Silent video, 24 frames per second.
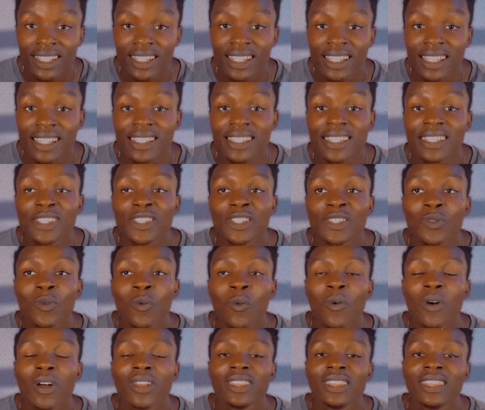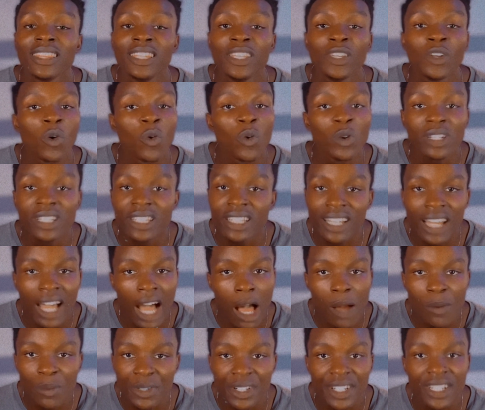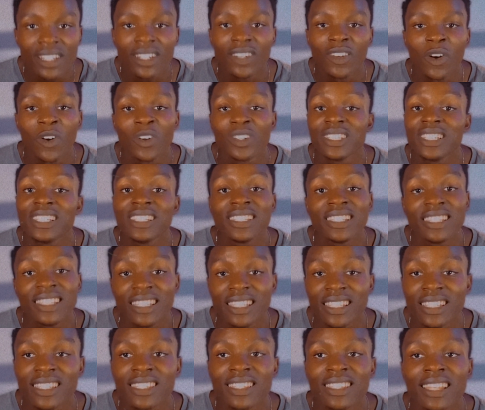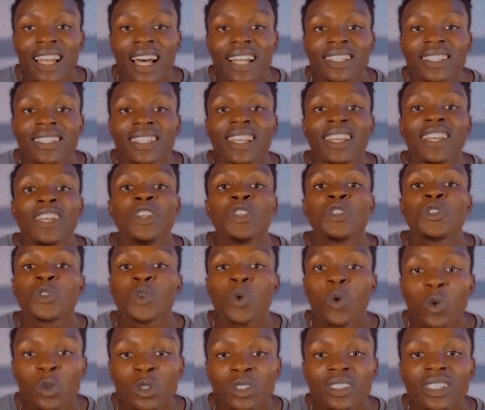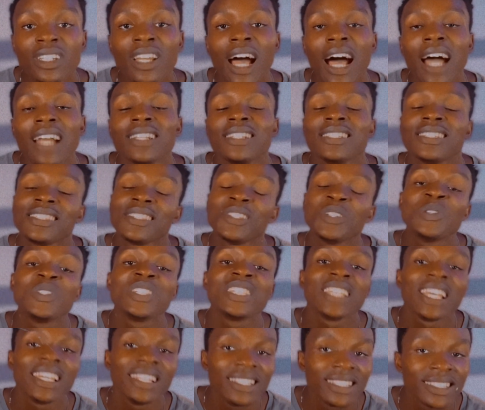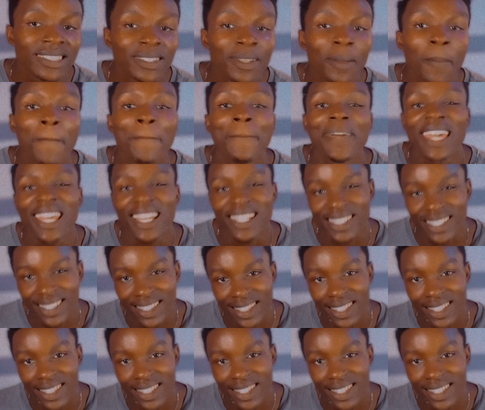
it is the only Camry on this list that sold and is still selling best.